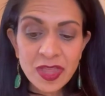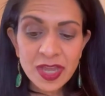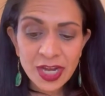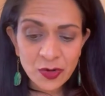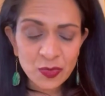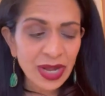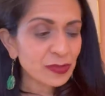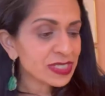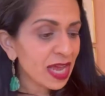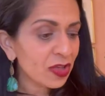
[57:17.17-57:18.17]
here's what I
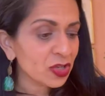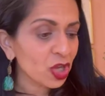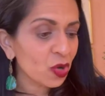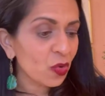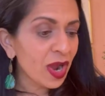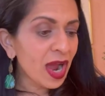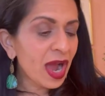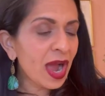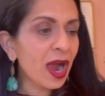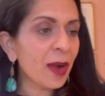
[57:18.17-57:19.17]
would tell you.
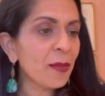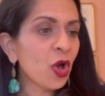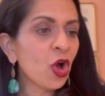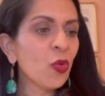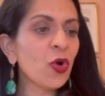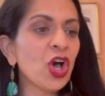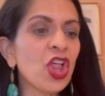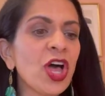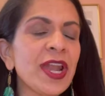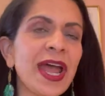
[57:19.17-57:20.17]

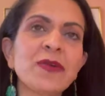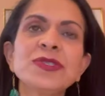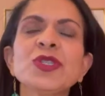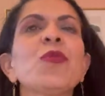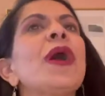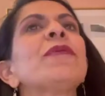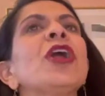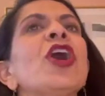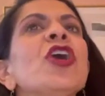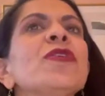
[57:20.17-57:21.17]
We'll announce the
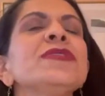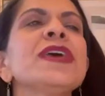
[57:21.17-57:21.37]
webinar,